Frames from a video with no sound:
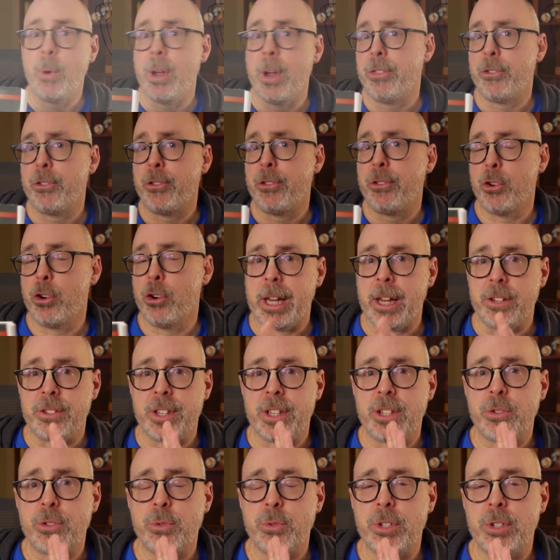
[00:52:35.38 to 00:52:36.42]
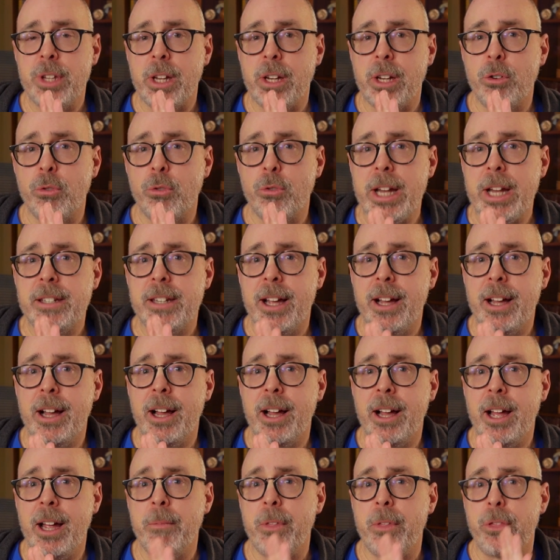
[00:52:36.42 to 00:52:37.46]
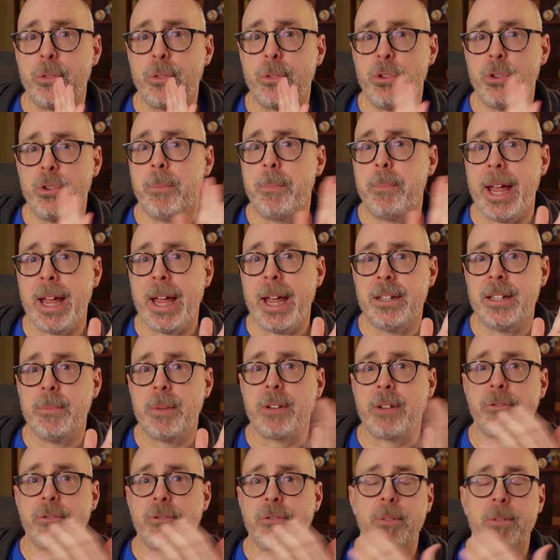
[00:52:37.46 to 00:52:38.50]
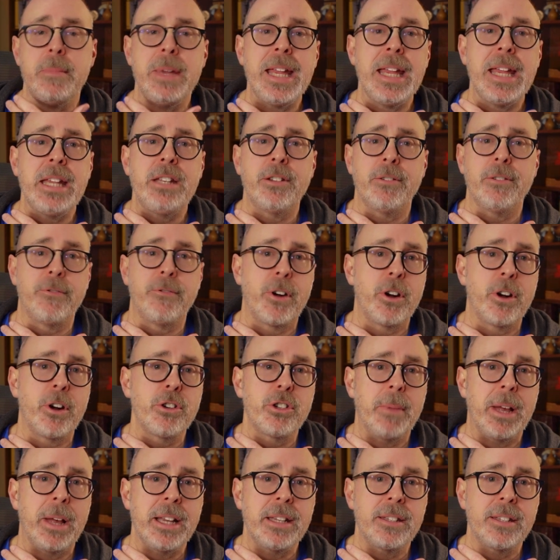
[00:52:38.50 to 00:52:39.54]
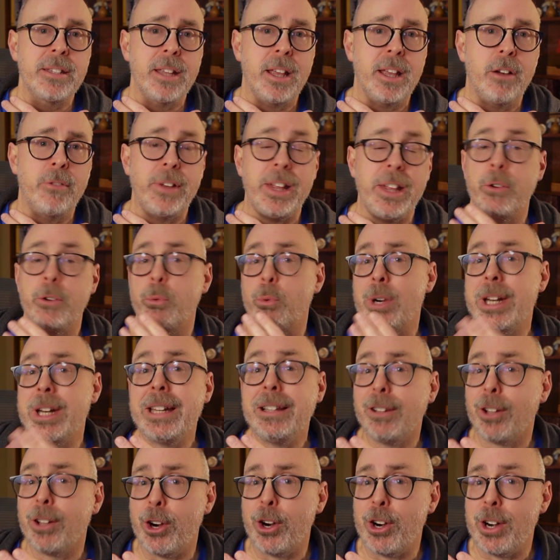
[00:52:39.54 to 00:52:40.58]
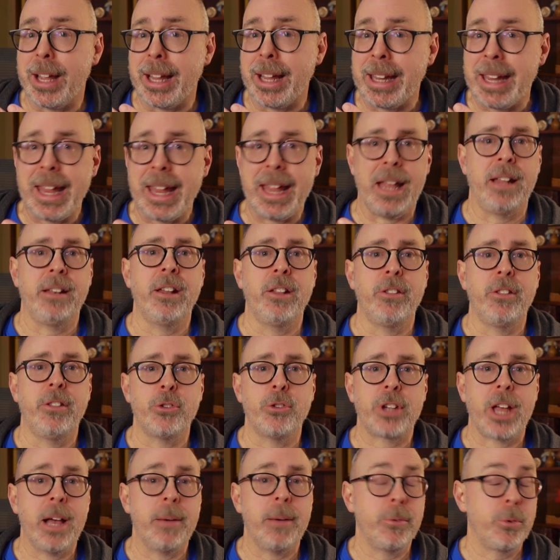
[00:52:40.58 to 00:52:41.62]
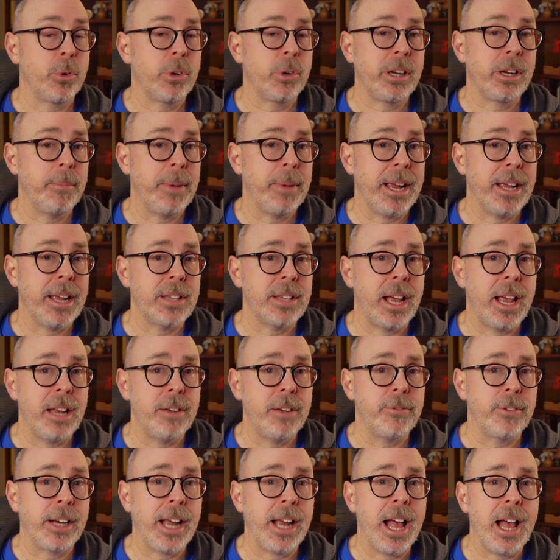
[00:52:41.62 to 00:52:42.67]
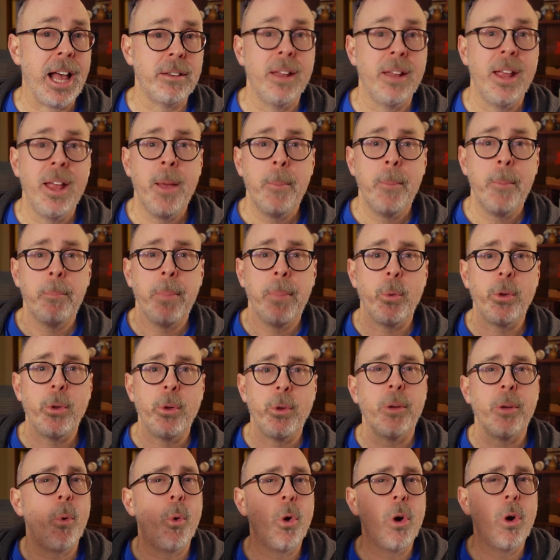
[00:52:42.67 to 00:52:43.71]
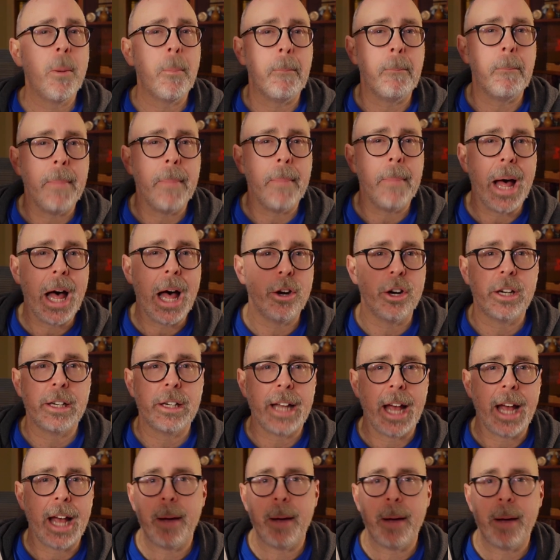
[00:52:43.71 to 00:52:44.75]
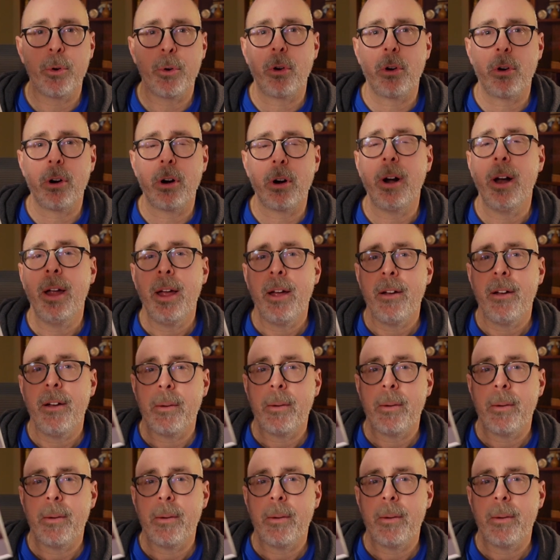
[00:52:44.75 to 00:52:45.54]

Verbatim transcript: I went through it because this was a great time through the pandemic for me to verse myself and relearn again those Commodore commands I had forgotten, but with a more modern Commodore